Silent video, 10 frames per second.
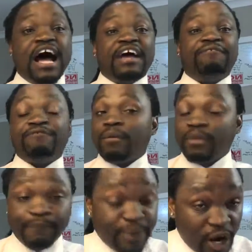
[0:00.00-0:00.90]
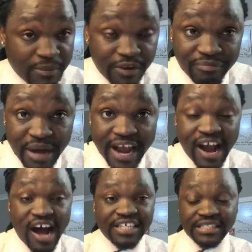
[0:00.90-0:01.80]
I from the bottom of my
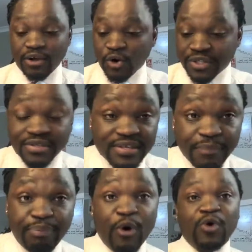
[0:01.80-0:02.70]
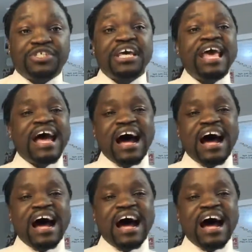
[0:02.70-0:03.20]
heart, all the support,